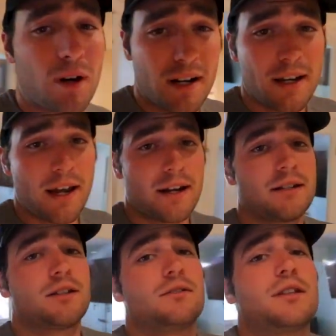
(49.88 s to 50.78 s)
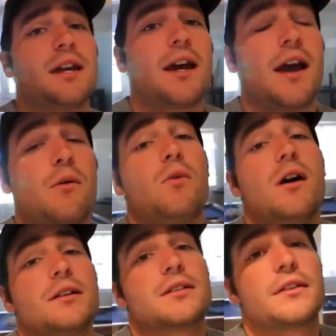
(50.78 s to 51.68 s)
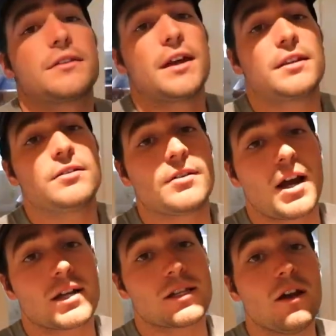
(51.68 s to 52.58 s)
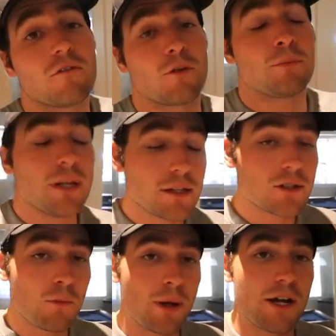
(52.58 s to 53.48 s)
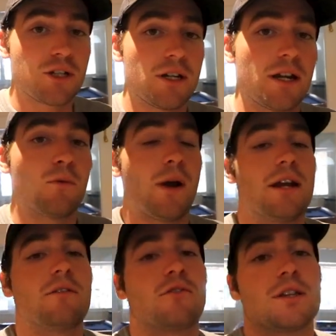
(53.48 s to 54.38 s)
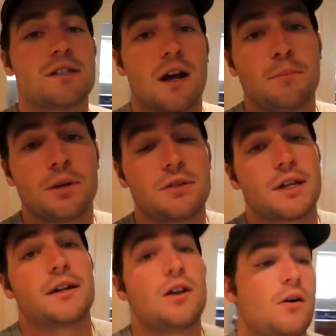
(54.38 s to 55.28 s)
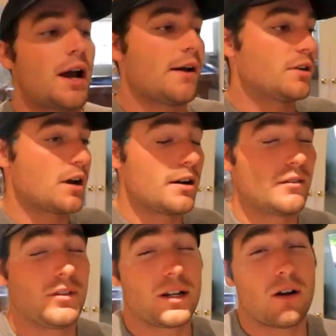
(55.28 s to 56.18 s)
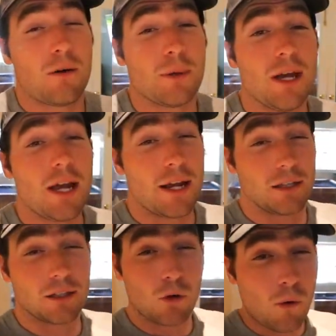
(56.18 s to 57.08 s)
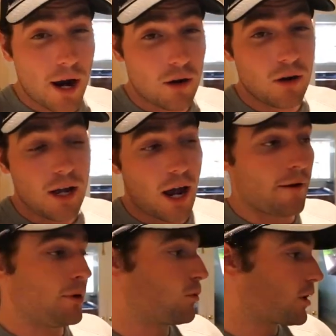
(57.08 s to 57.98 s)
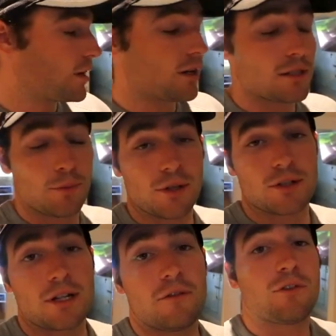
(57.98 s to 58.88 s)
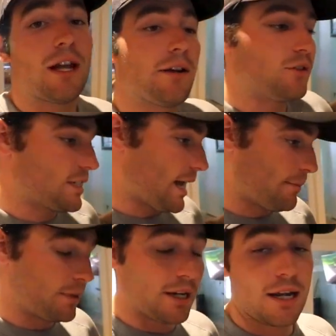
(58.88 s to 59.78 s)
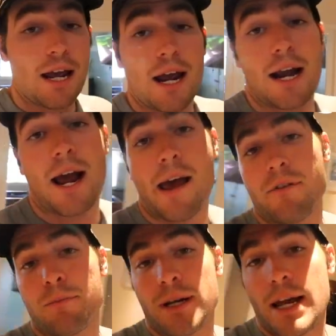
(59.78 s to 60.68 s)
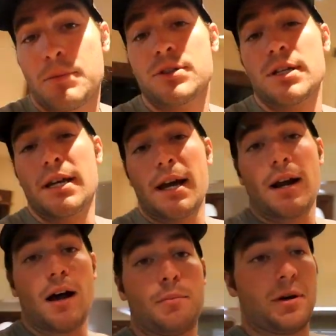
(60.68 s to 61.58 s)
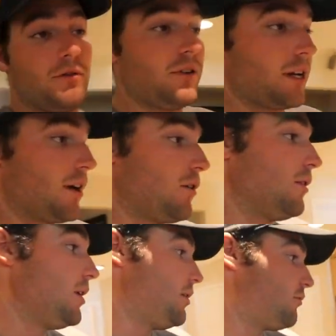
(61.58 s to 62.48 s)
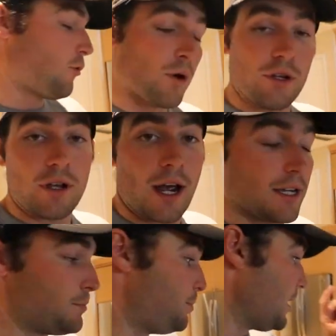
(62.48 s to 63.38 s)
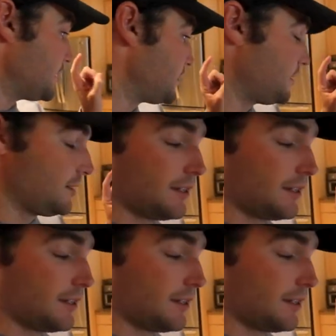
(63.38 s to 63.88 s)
we're gonna get into today, I want to thank you guys for being so patient and waiting for these uploads. I know I haven't gotten a video up in a little while. I've been working on some other stuff. Life is happening and I haven't been able to get up a video for you guys, but